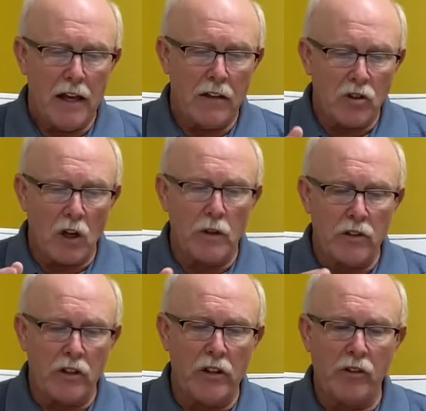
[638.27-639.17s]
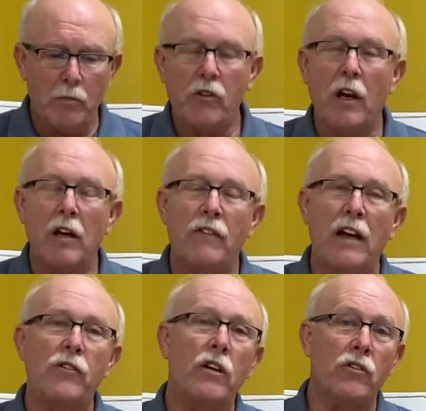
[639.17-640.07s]
And so he sees himself
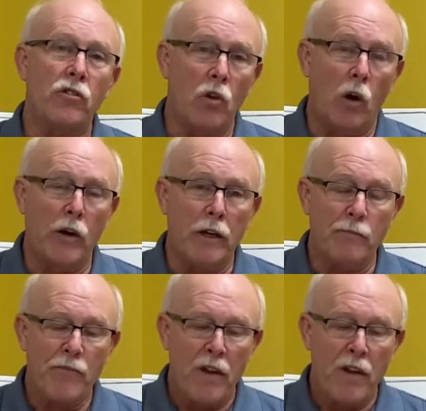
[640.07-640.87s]
as a historian.